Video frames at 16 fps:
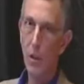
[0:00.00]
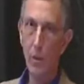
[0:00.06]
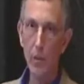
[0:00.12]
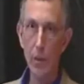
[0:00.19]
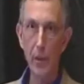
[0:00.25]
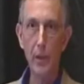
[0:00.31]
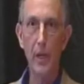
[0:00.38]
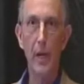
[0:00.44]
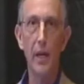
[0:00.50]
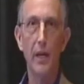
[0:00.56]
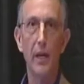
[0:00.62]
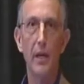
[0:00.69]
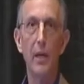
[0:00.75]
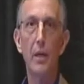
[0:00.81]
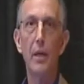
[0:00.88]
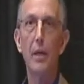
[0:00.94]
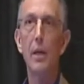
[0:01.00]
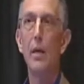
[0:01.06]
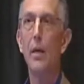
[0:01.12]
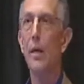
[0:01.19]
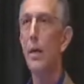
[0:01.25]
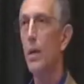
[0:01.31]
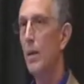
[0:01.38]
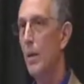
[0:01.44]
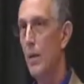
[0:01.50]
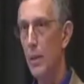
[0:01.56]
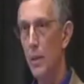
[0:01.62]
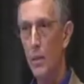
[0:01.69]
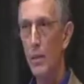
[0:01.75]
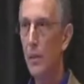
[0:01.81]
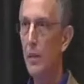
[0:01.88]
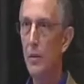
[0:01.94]
communicating,
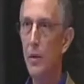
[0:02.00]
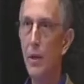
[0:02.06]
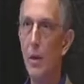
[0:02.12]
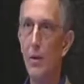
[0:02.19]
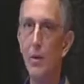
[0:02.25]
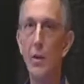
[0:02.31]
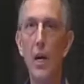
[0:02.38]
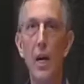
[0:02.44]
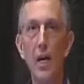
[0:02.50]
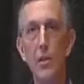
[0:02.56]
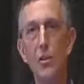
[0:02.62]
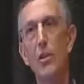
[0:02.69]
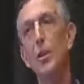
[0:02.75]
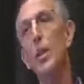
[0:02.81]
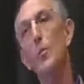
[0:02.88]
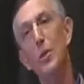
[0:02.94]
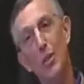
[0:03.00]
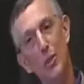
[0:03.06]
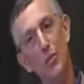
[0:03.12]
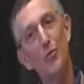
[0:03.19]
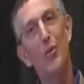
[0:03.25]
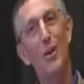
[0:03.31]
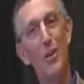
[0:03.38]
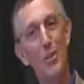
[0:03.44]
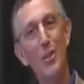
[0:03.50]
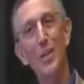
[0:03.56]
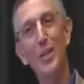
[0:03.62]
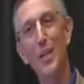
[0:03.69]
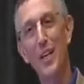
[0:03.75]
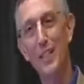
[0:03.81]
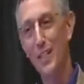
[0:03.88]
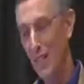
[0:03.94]
the sky's the limit as far as
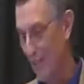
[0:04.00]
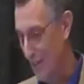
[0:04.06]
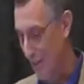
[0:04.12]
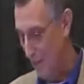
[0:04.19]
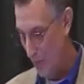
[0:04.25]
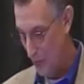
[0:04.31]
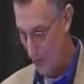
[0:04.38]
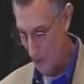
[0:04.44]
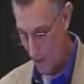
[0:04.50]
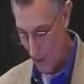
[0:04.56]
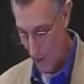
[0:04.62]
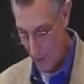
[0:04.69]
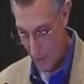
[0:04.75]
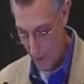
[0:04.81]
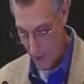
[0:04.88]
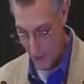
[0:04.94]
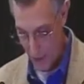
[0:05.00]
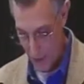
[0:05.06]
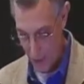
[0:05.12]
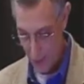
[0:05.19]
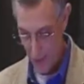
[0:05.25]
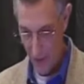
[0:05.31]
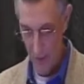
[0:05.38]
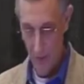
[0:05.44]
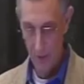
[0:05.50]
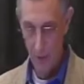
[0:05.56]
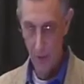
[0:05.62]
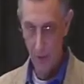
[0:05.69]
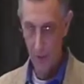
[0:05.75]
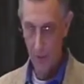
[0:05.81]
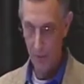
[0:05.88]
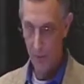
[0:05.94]
connecting it to the building automation system, and
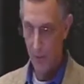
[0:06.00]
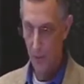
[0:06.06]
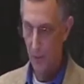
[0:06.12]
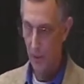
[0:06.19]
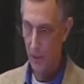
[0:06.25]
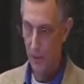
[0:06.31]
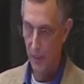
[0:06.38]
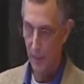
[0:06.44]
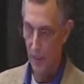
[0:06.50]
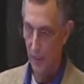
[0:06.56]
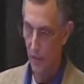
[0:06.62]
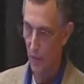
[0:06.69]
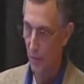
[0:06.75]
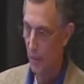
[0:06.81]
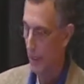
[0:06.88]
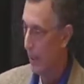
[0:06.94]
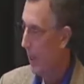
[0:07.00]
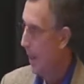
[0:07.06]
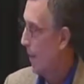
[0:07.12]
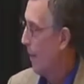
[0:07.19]
we'll look at that a little bit.